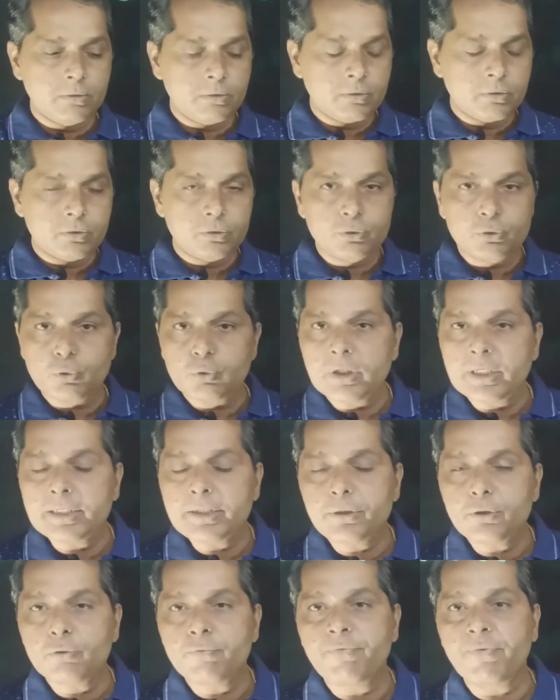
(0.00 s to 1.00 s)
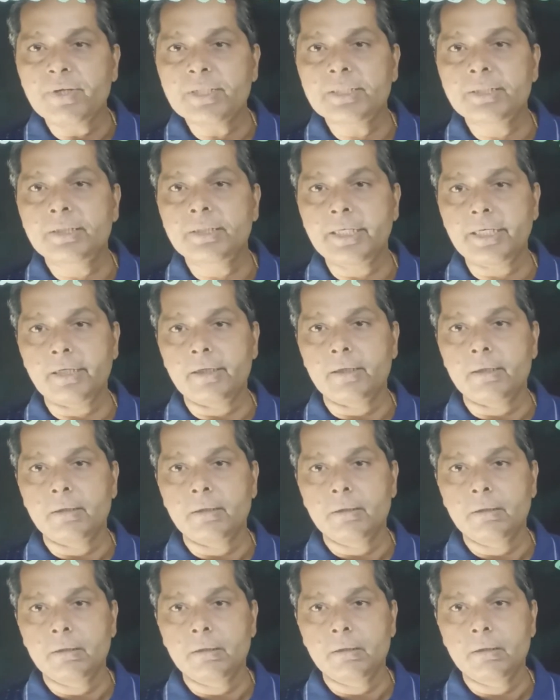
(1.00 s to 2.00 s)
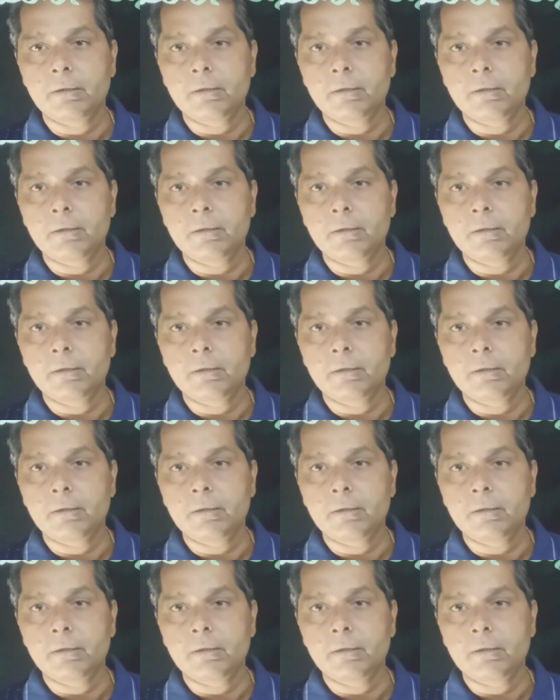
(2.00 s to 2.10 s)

Student, you first see